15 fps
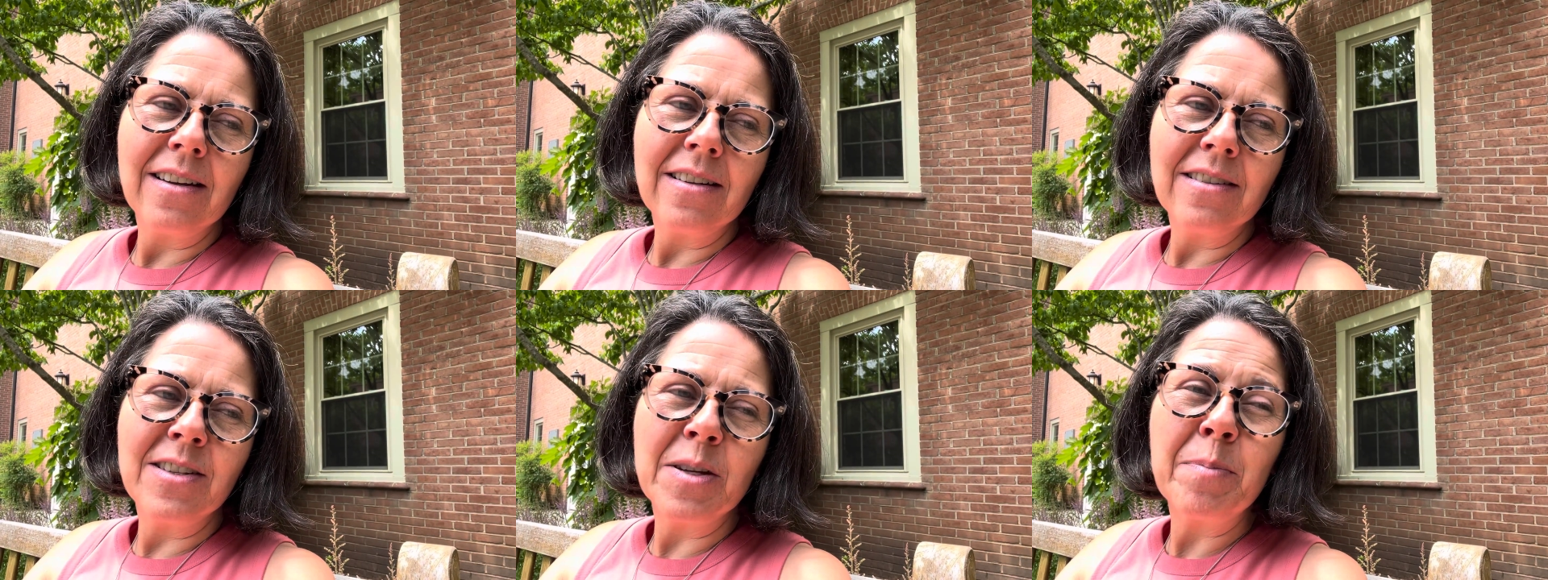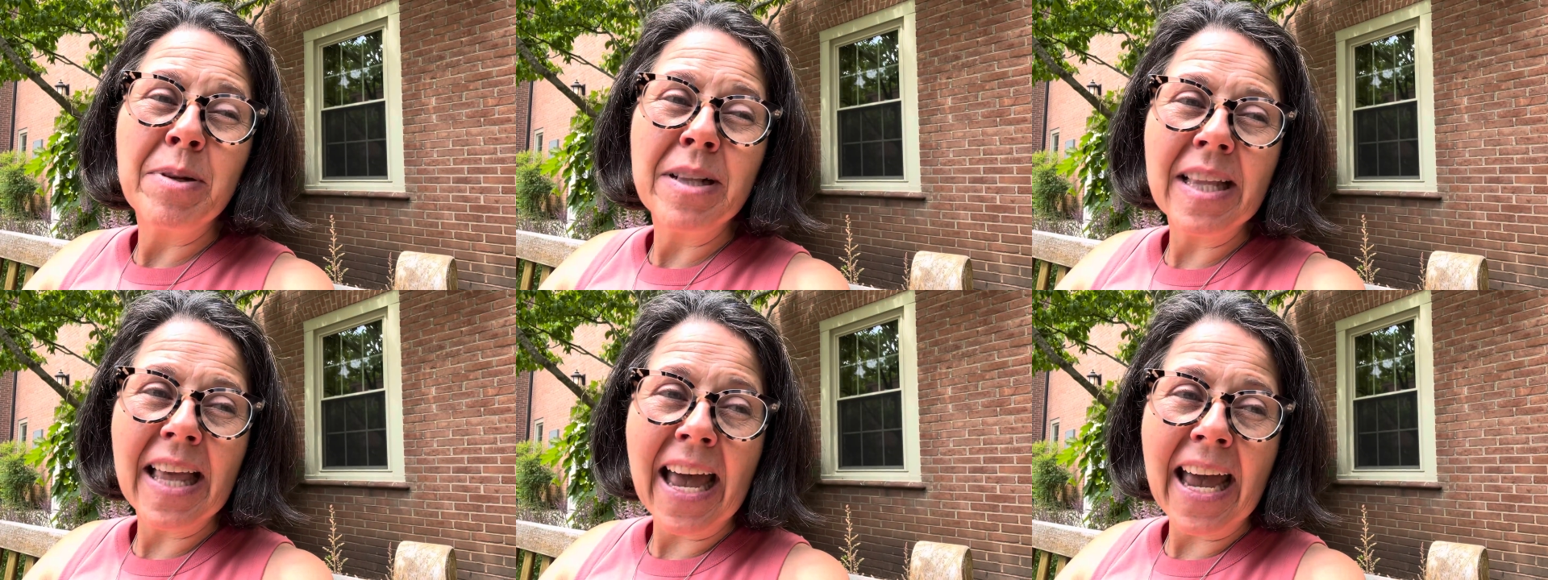to
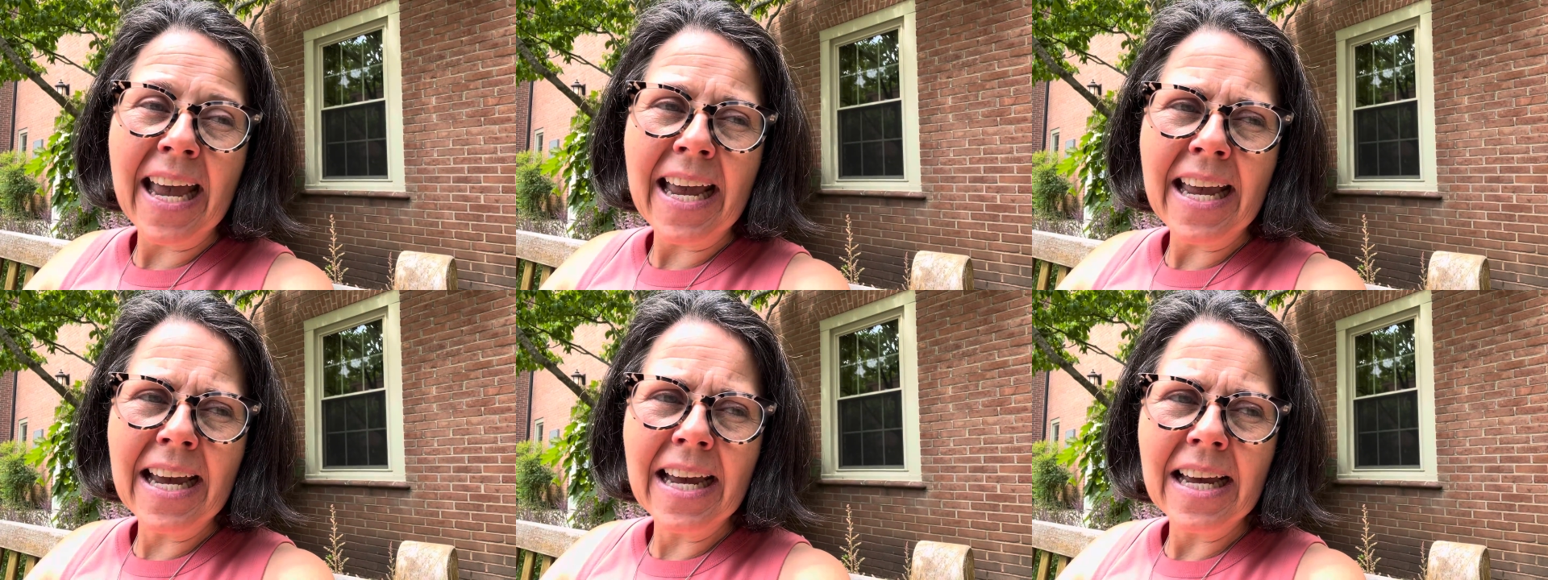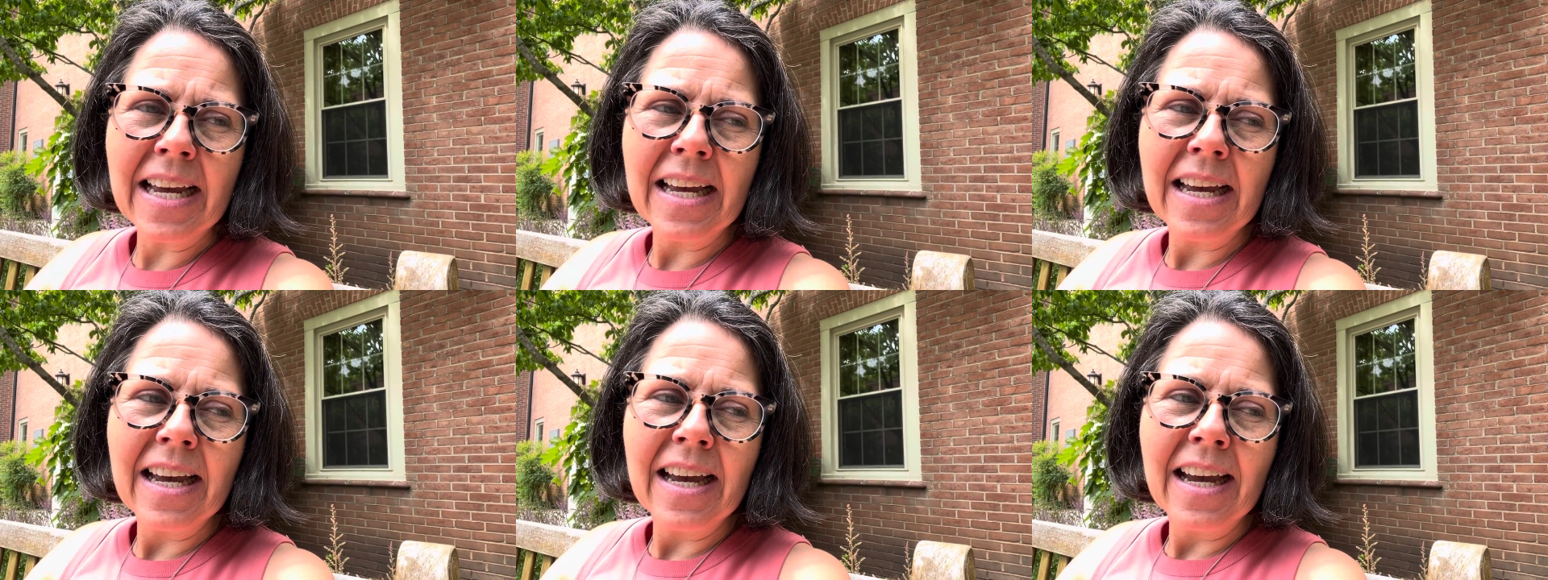play,
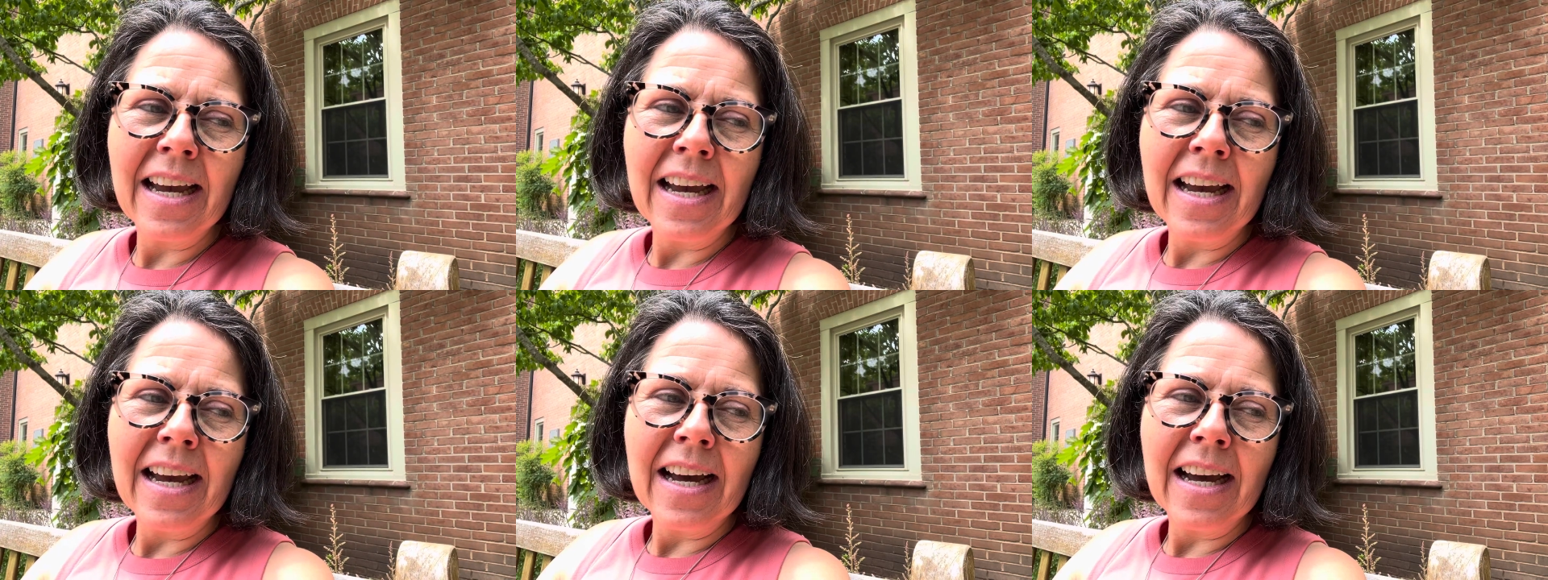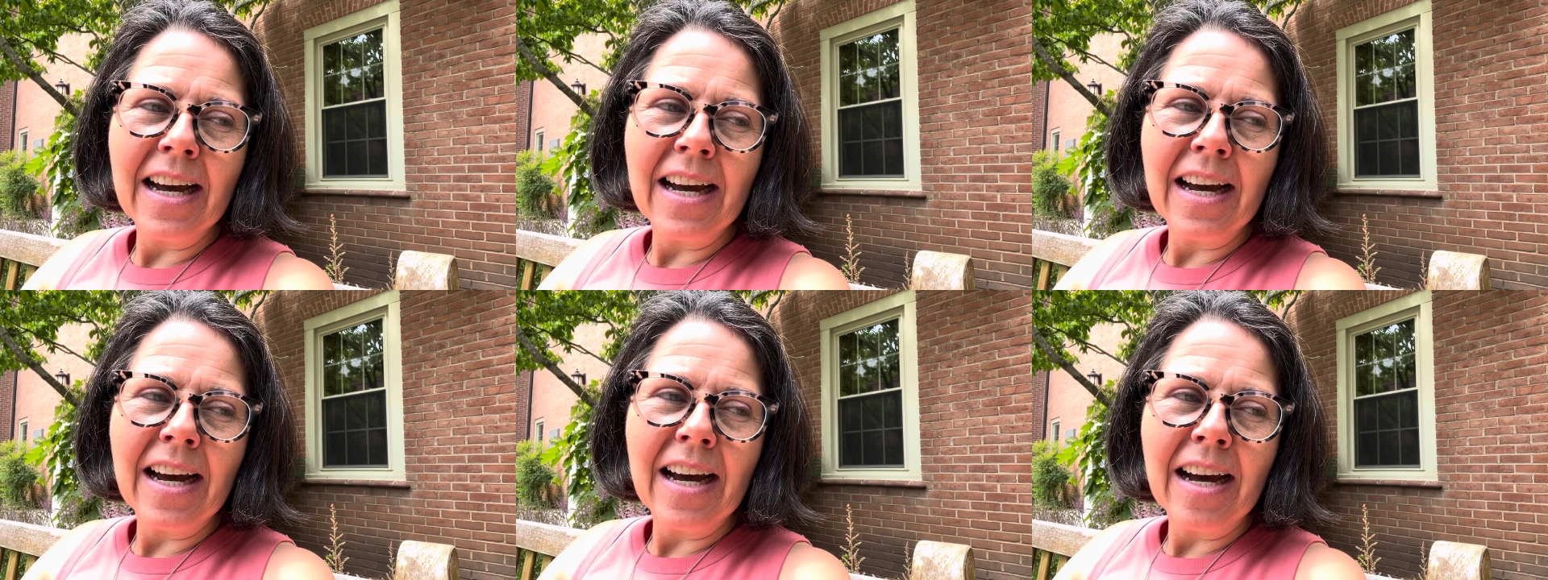
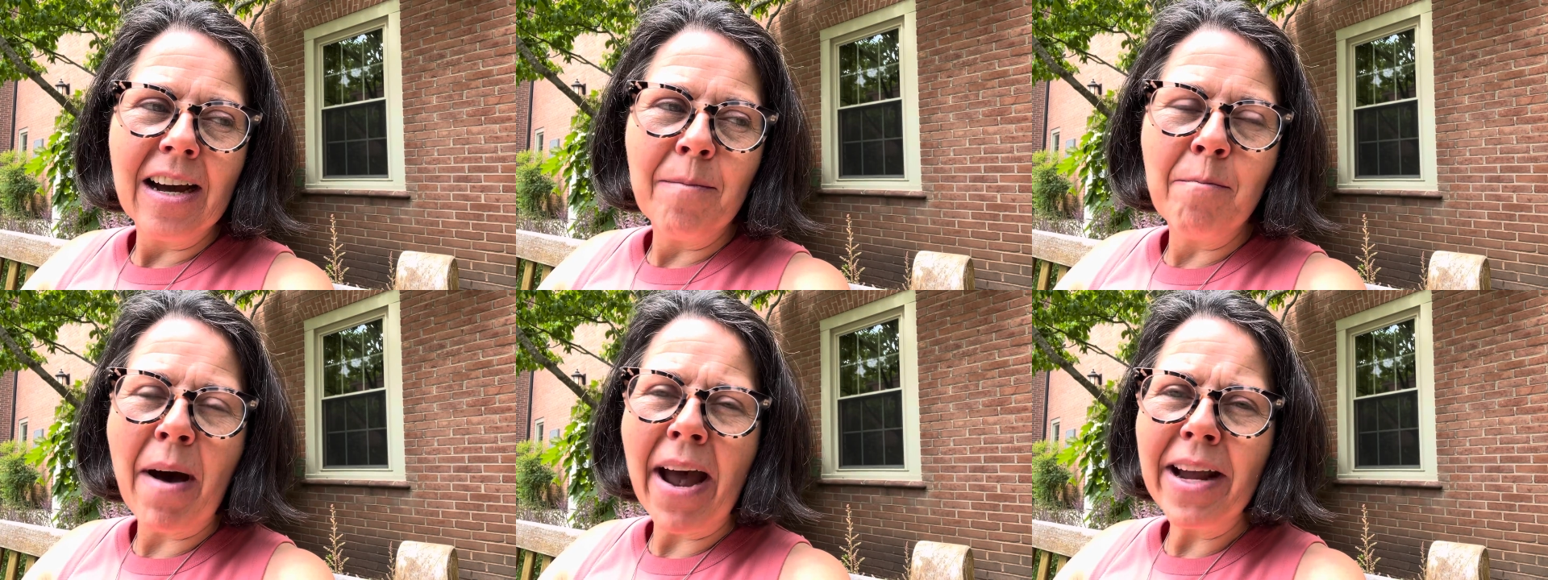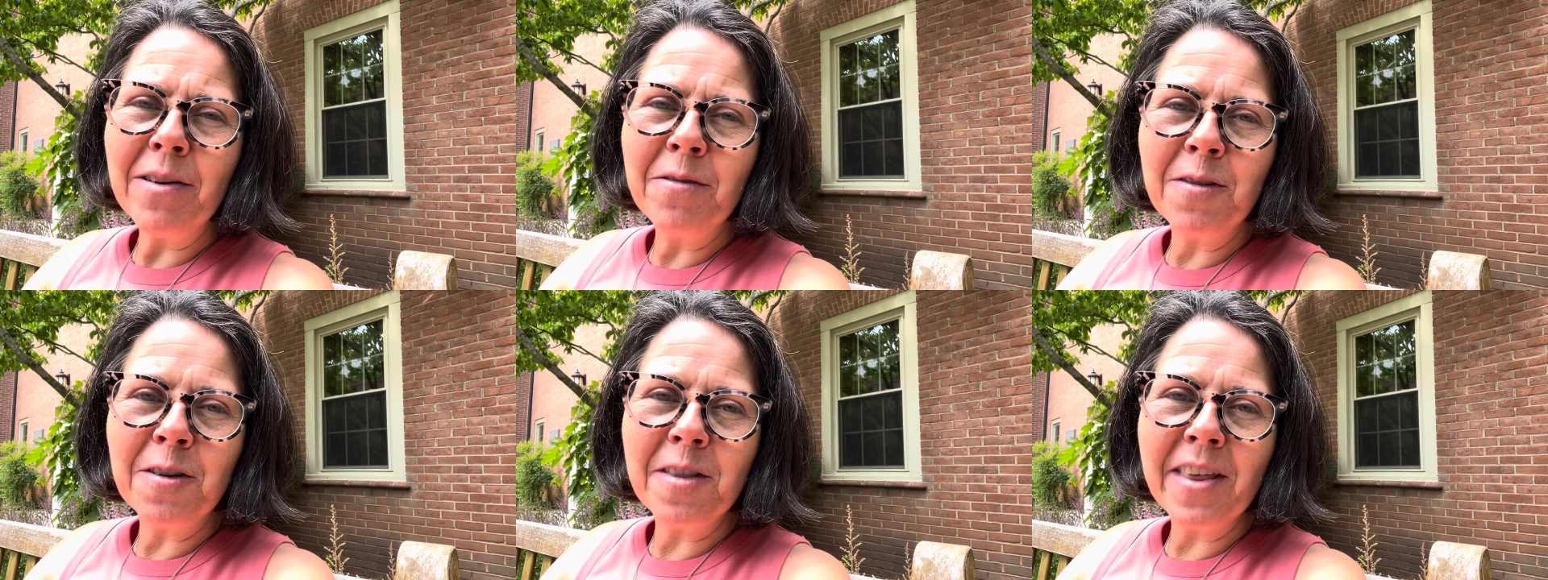
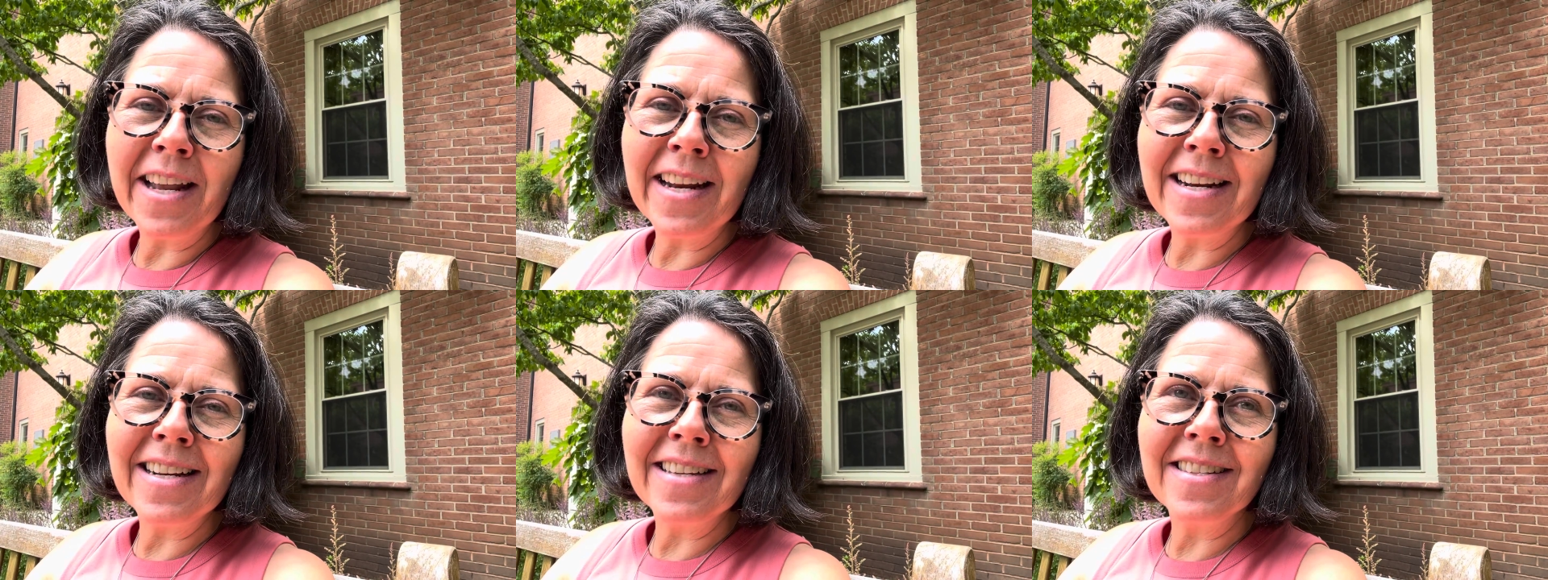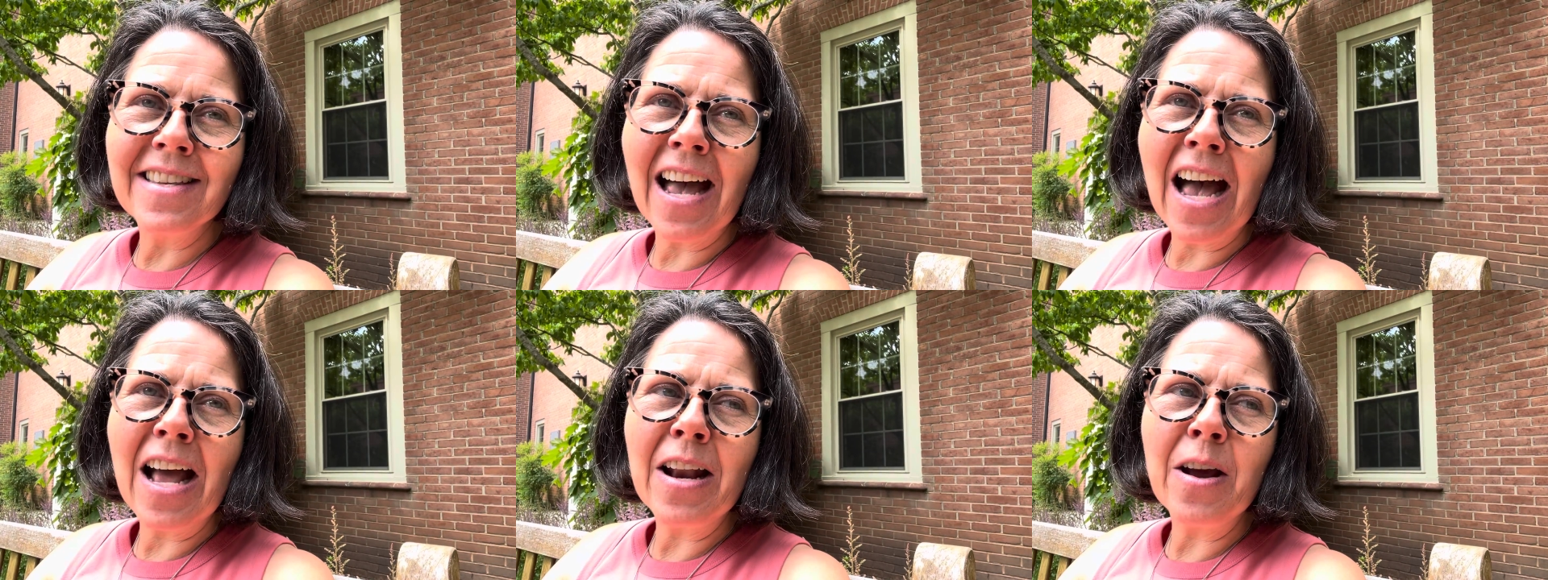mindful that it is
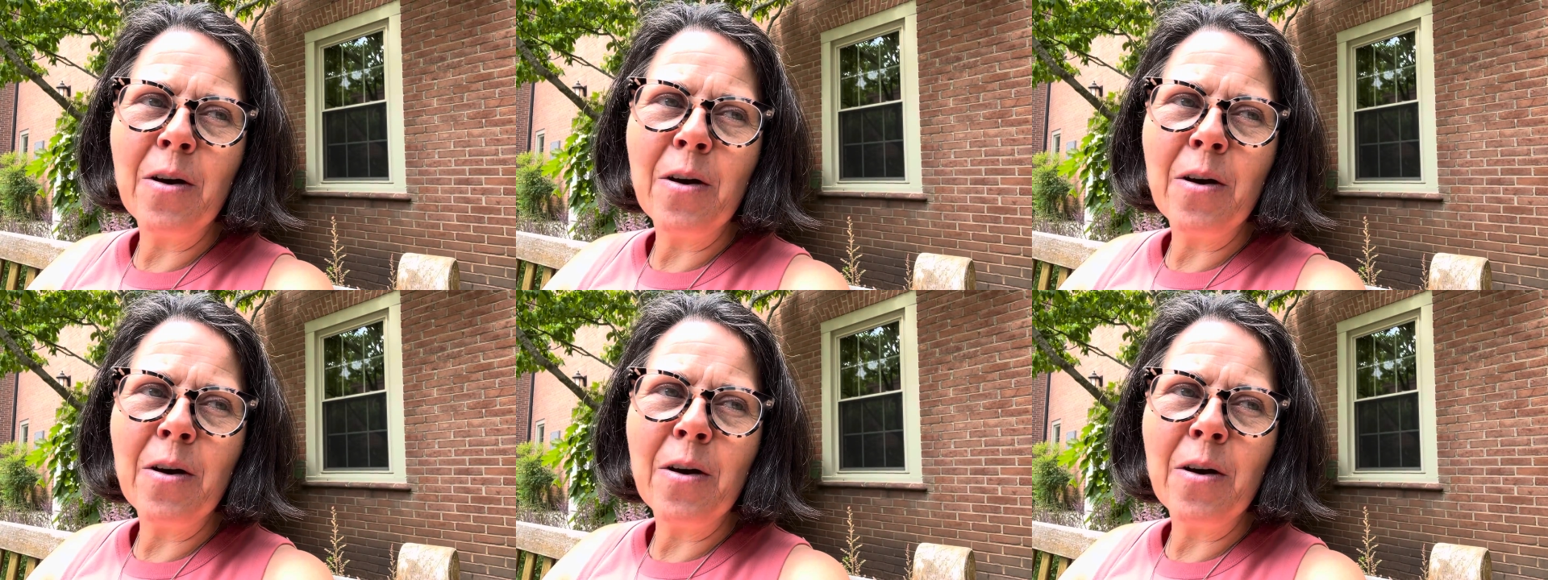not